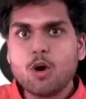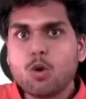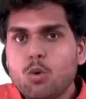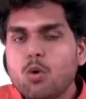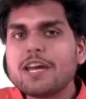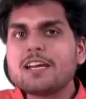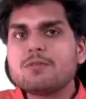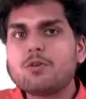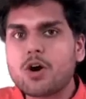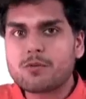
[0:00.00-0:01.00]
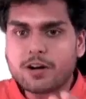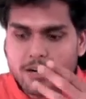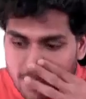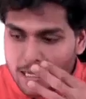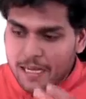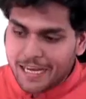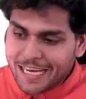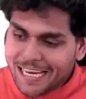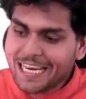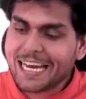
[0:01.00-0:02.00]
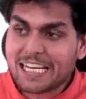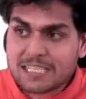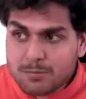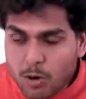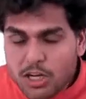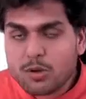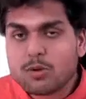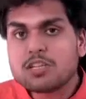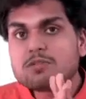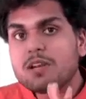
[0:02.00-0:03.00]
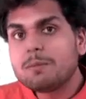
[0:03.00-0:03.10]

going forward, ES modules will